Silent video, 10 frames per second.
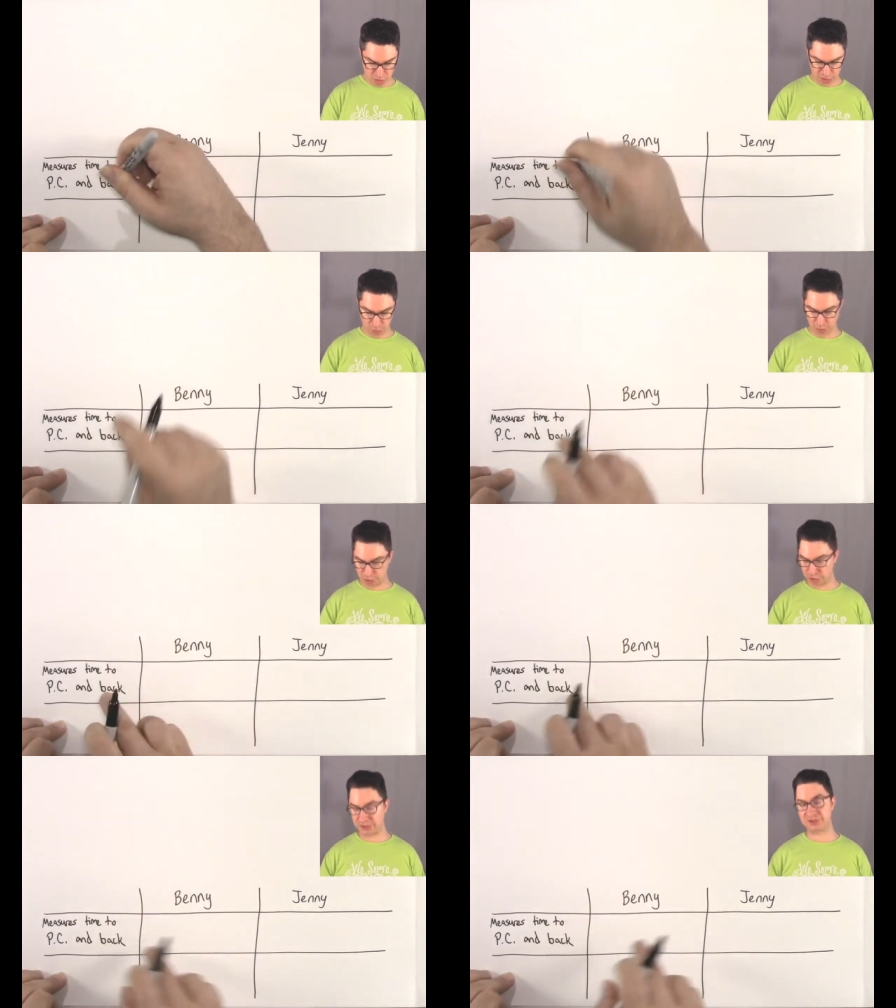So we're
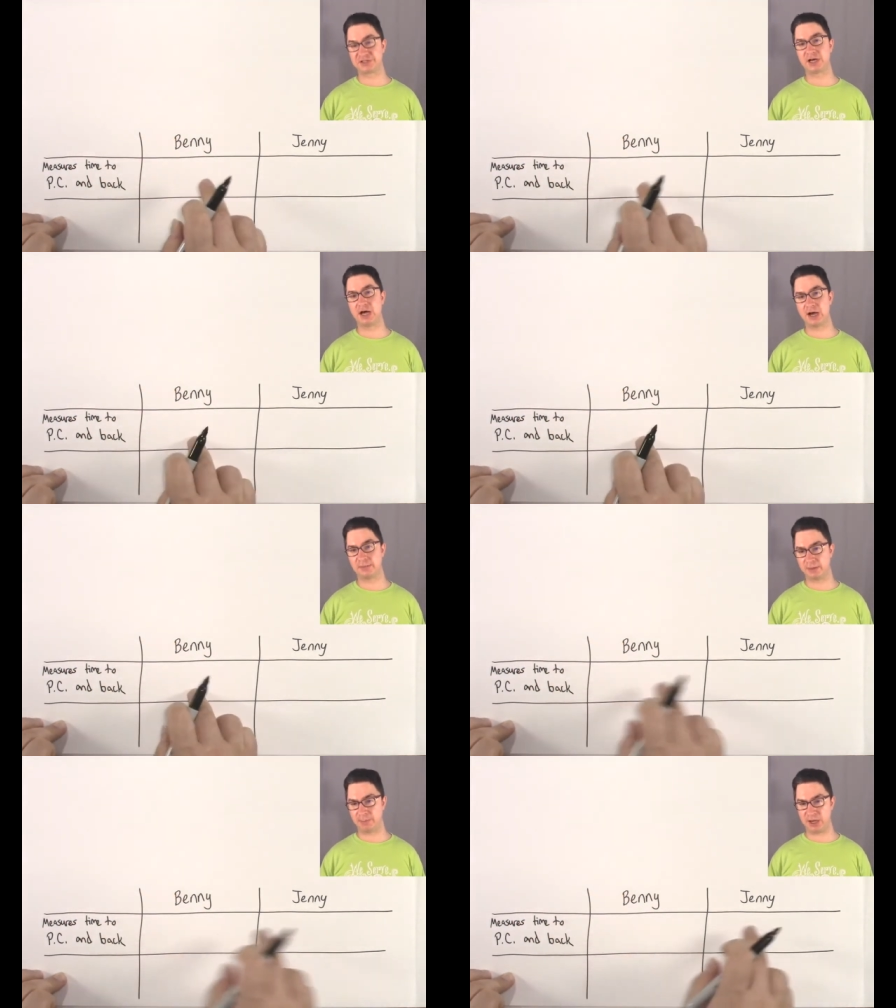going to look at the
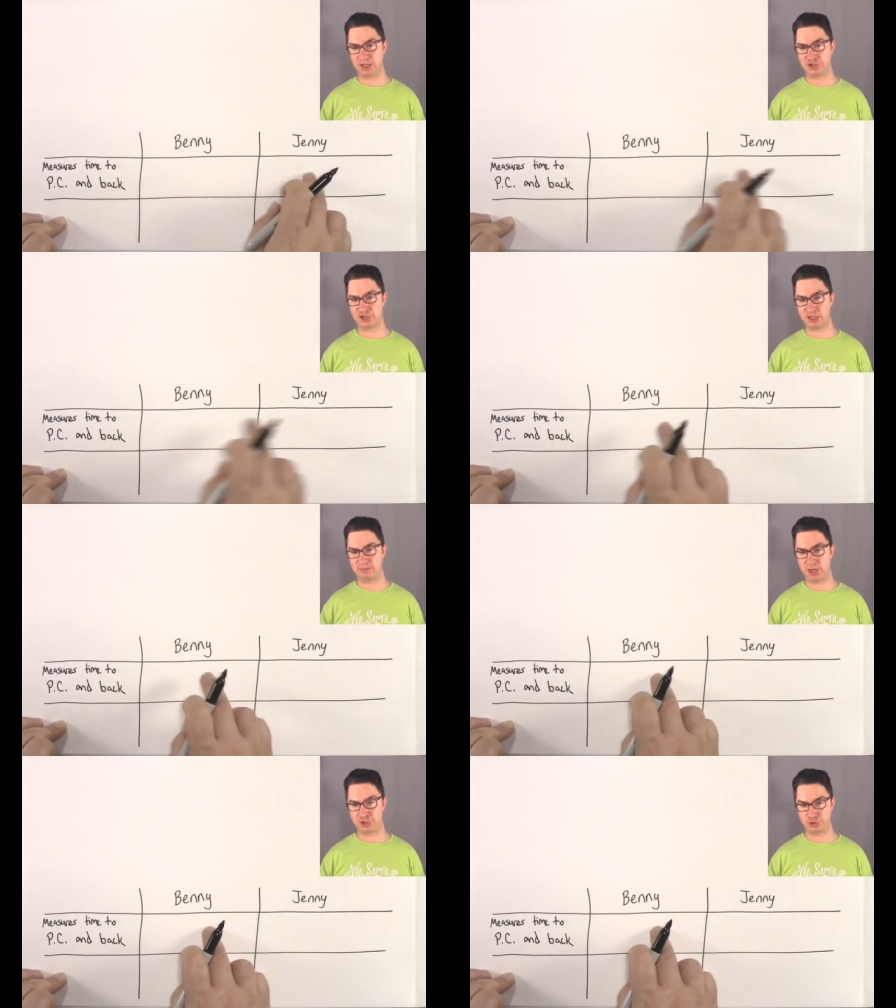time that Benny and Jenny
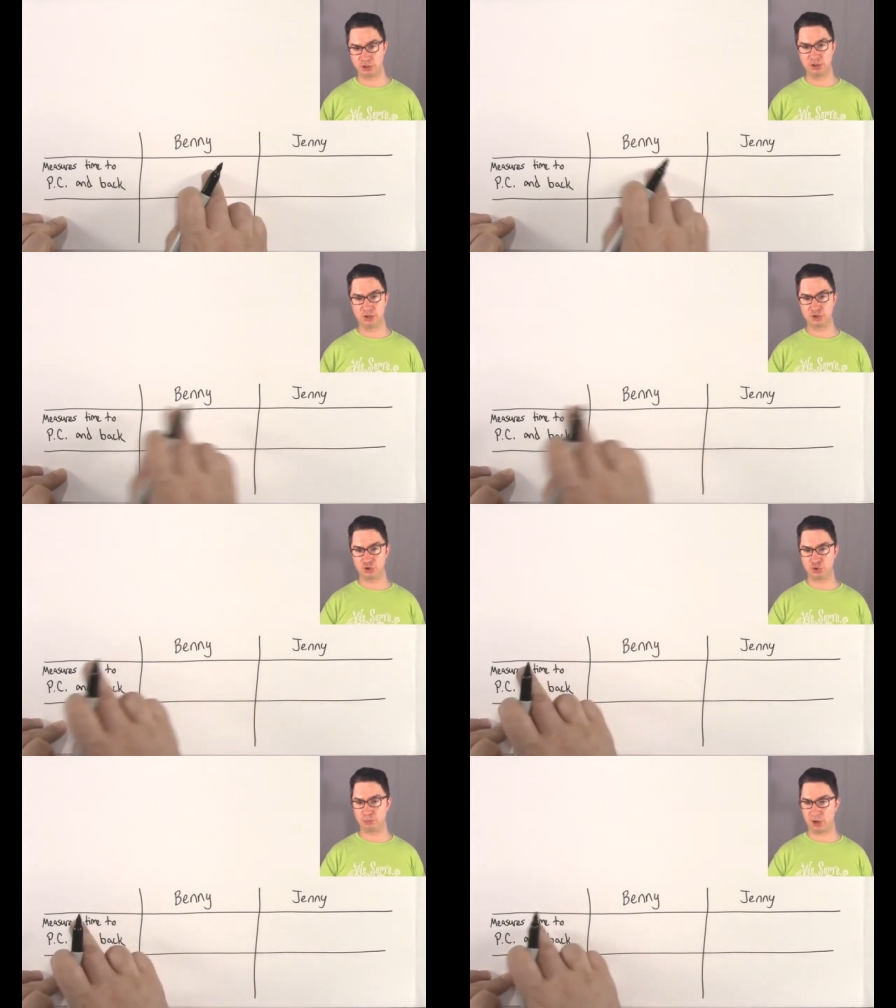measure
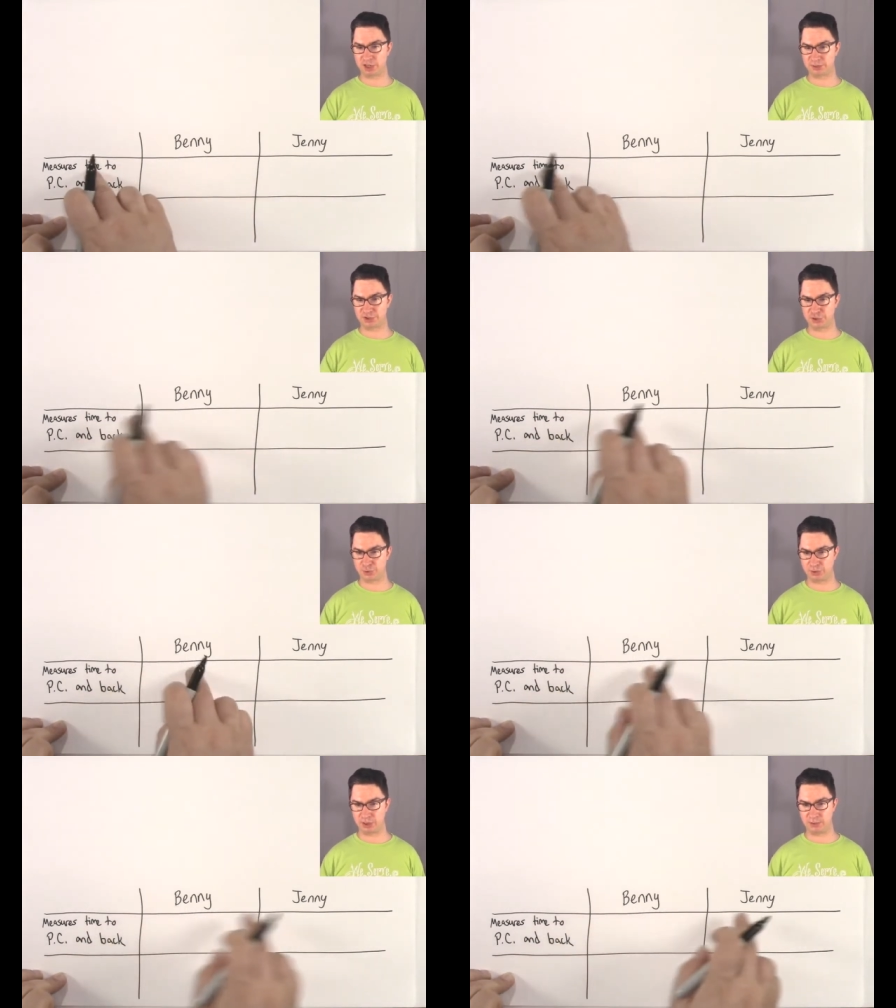to Proxima
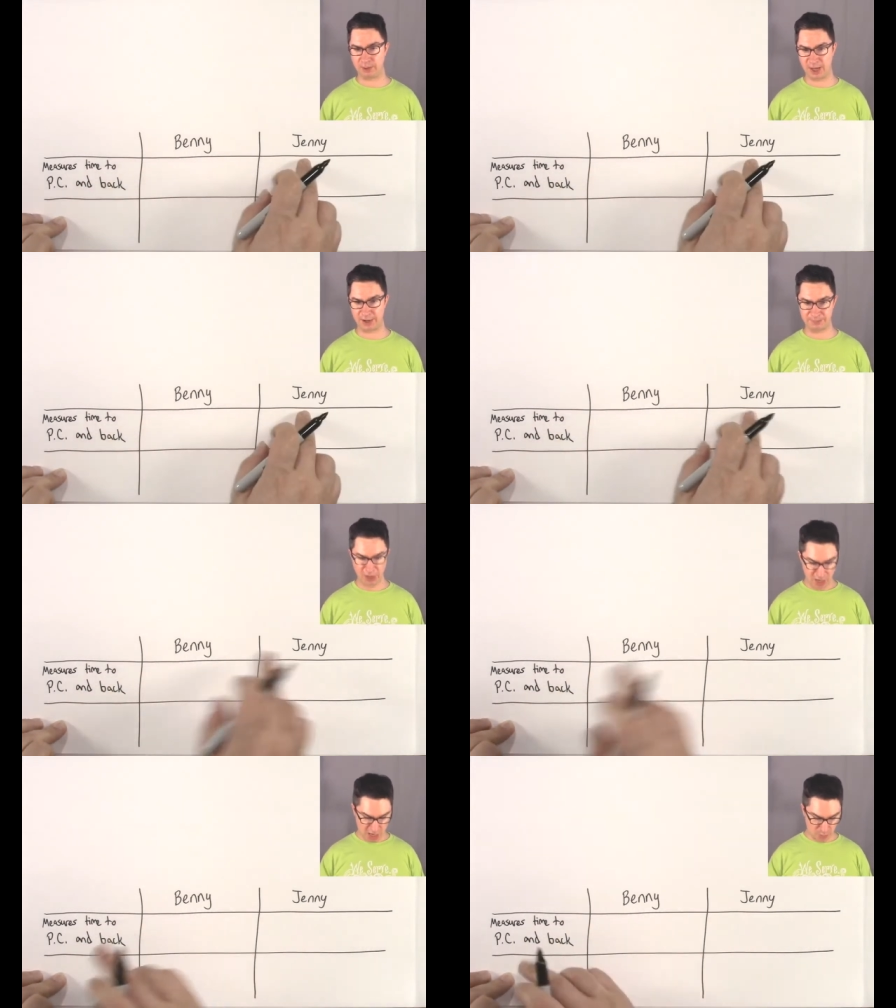Centauri and back.
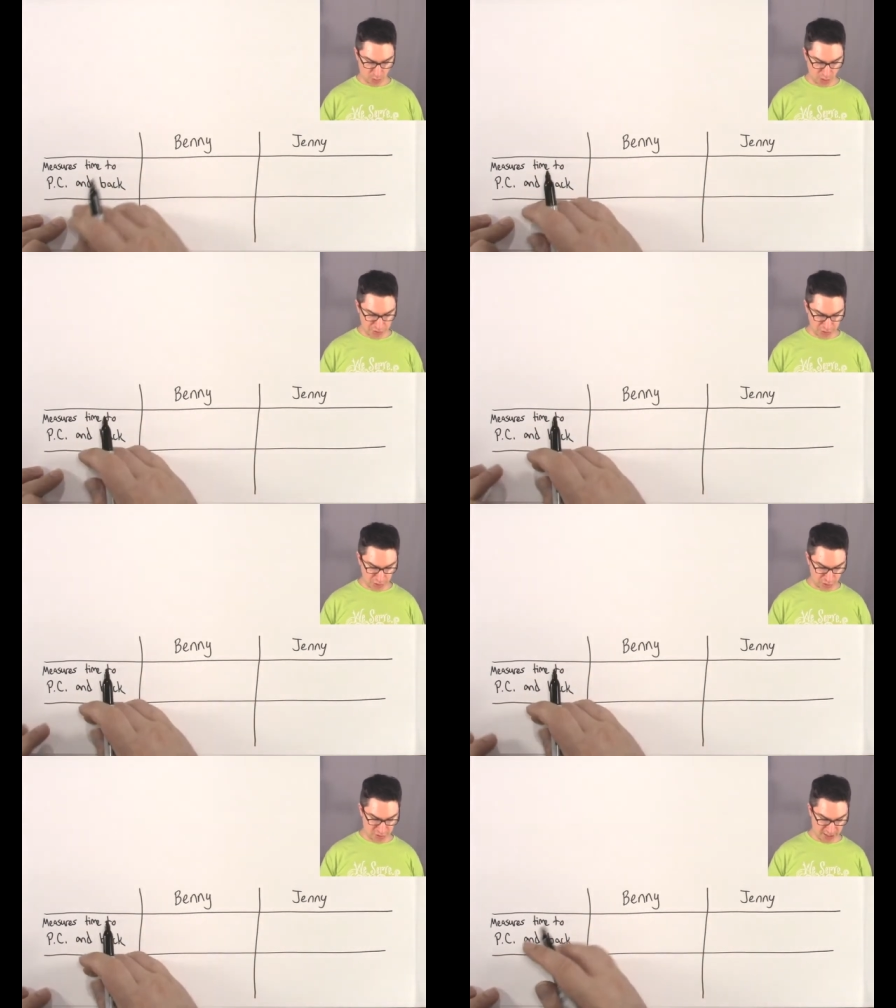And we're also
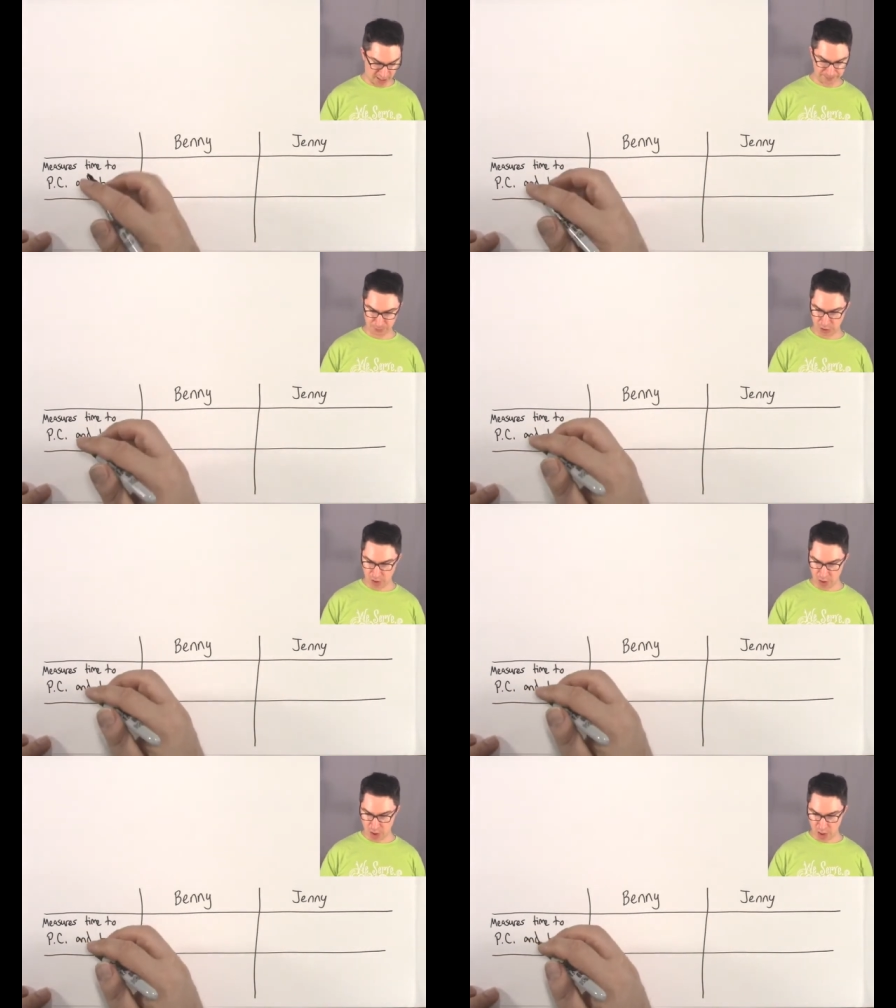going to look at
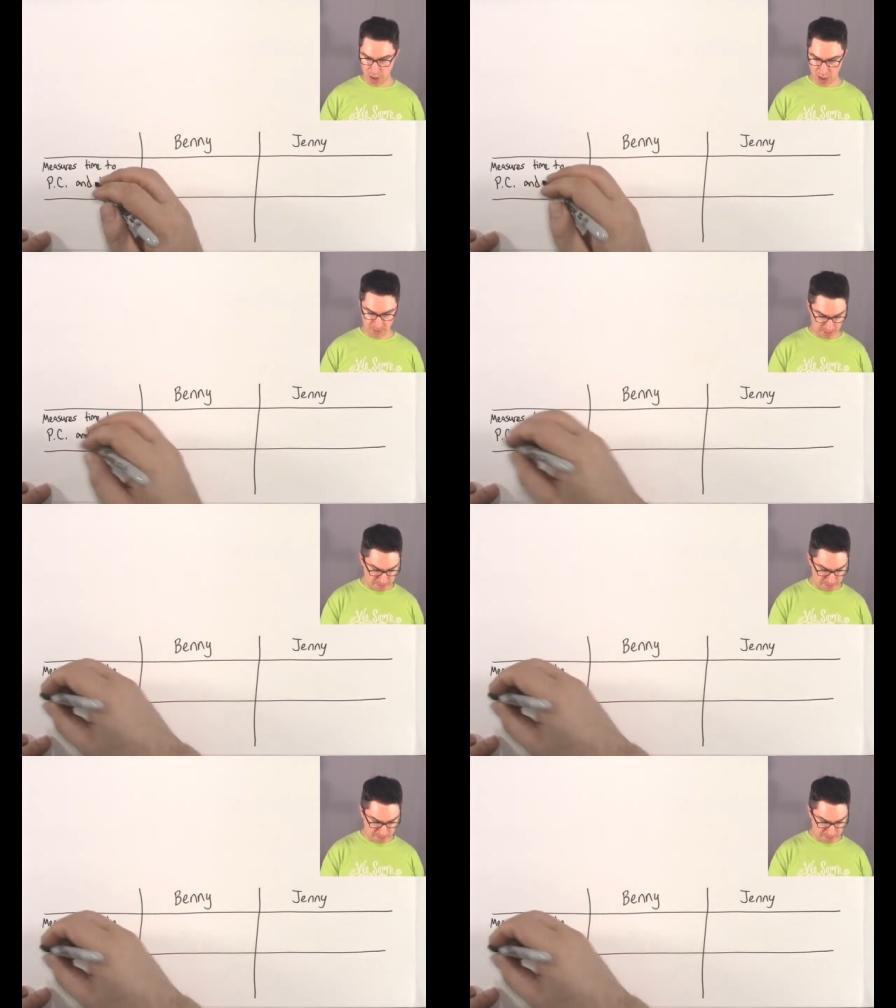um,